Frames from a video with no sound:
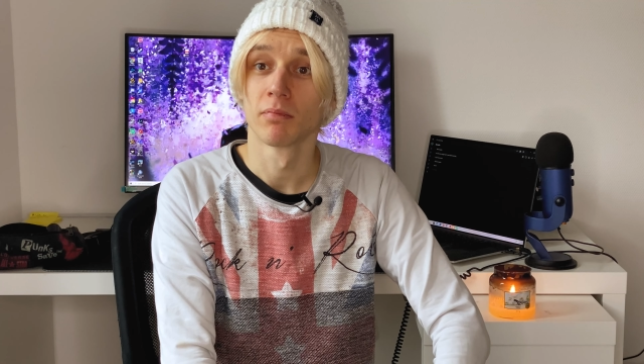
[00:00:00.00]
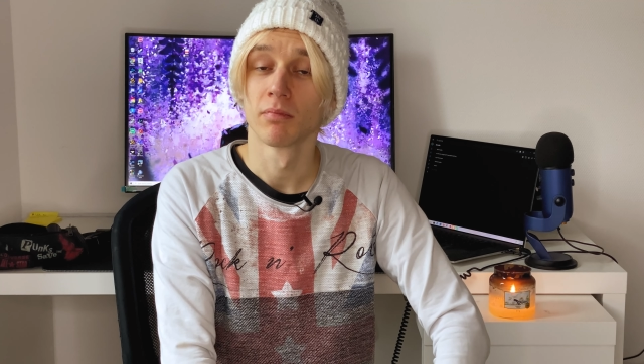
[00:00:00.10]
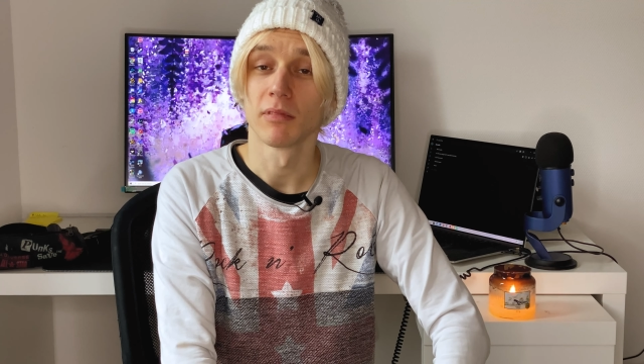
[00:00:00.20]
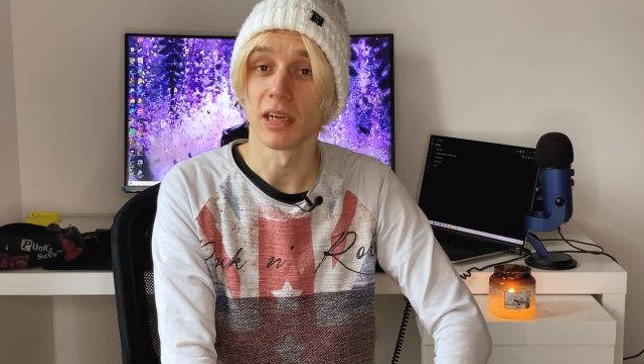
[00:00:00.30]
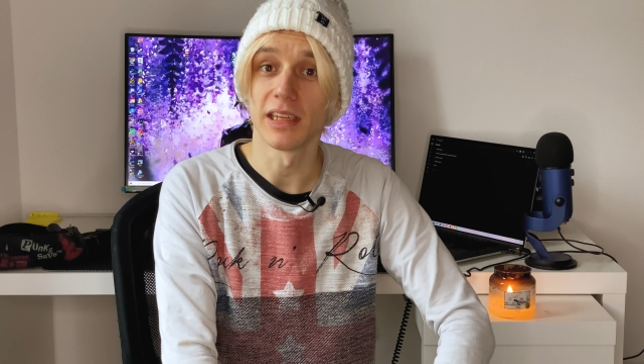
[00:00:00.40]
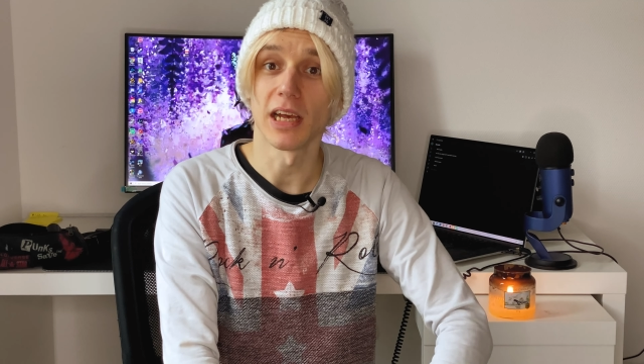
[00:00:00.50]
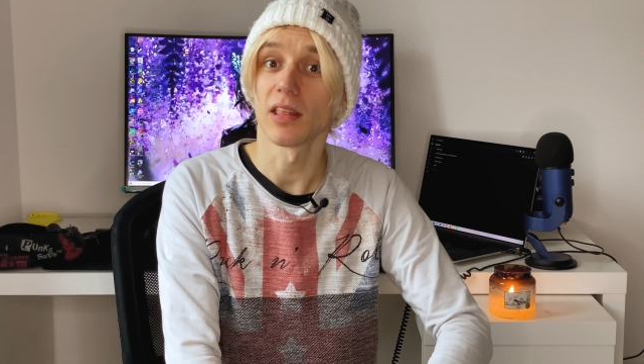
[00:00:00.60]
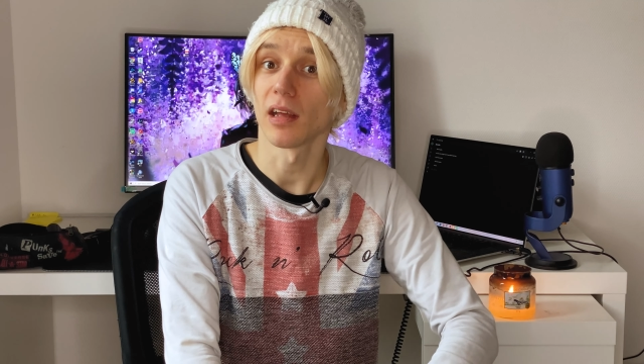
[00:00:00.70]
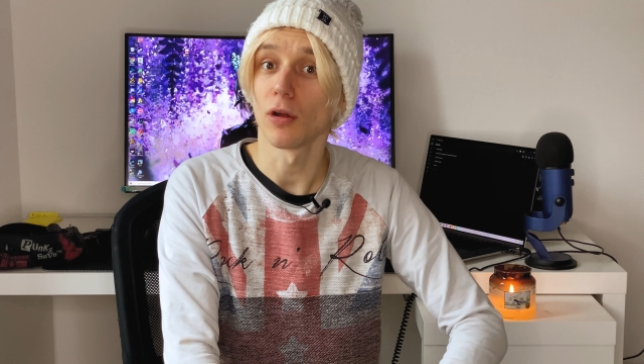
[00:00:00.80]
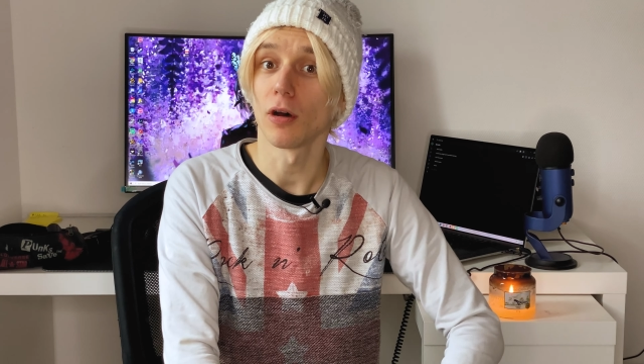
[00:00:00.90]
And yes,
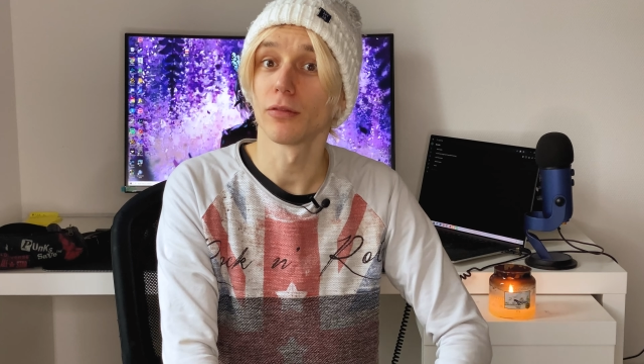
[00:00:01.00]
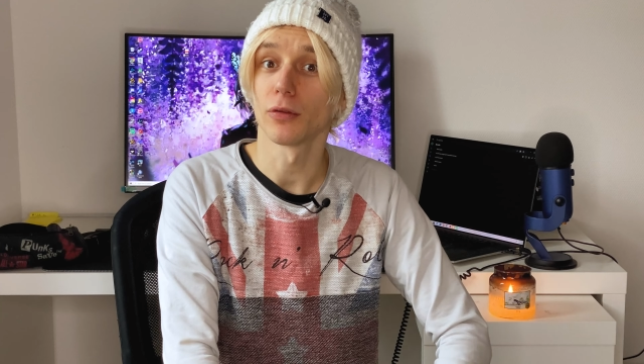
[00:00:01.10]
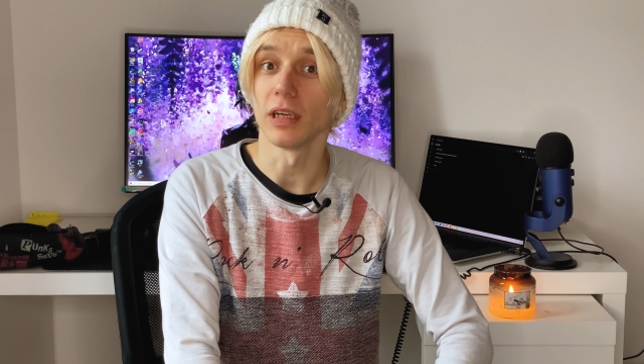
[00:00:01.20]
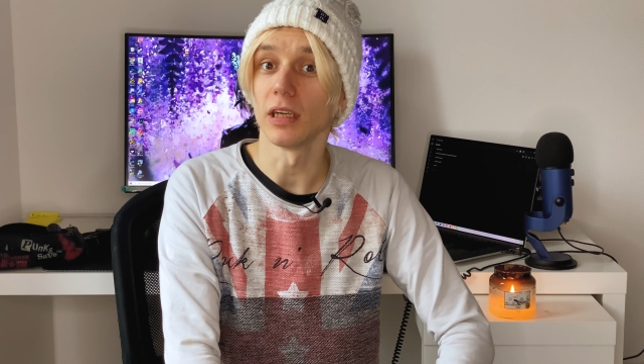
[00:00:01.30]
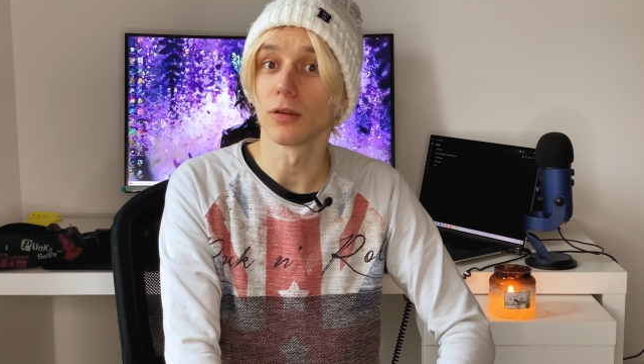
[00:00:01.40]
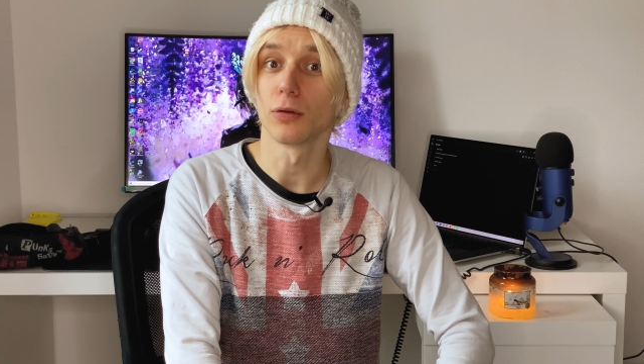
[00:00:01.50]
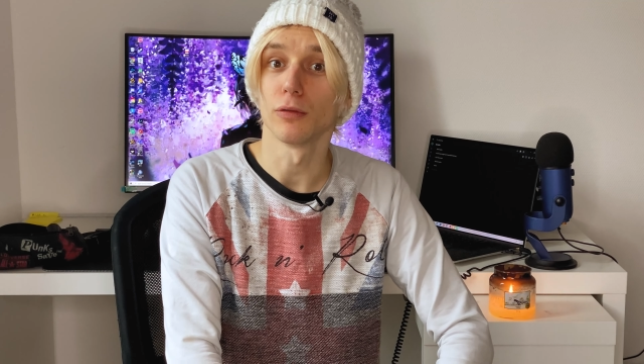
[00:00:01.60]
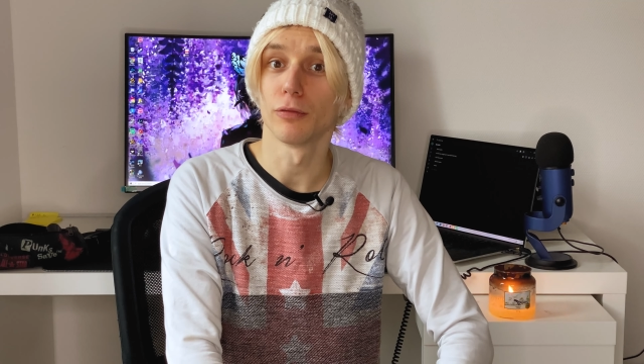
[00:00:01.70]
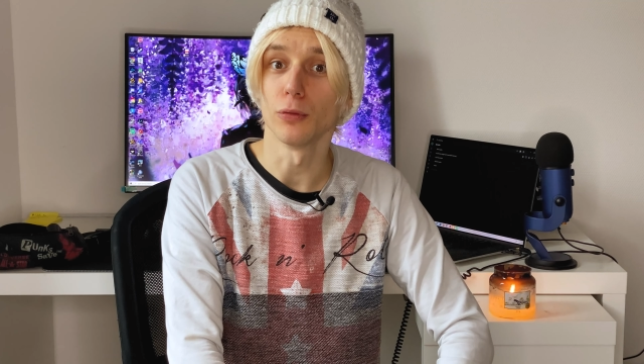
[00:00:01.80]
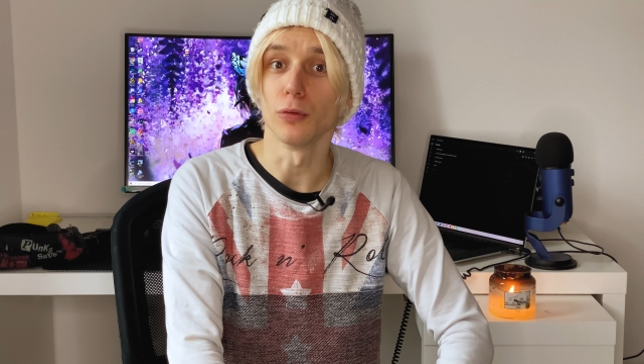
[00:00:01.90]
I love to eat good
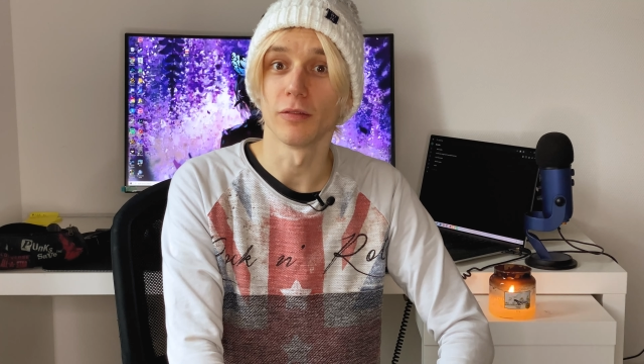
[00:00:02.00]
food.